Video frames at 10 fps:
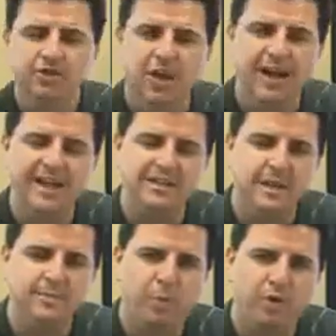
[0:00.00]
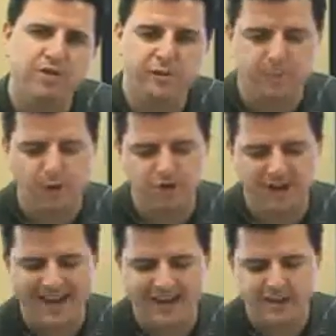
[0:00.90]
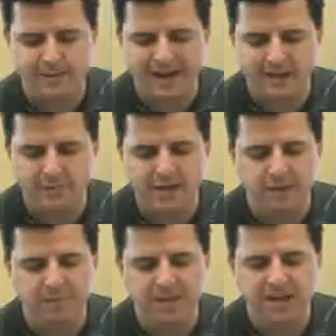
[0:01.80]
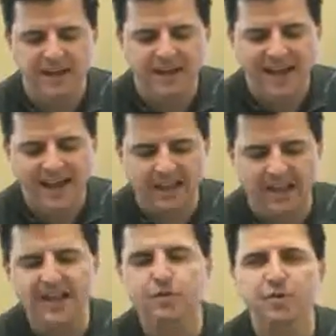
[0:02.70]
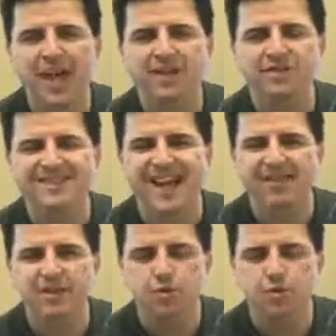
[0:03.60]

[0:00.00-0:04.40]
China ACM's portion of the project expected to be completed in late 2010.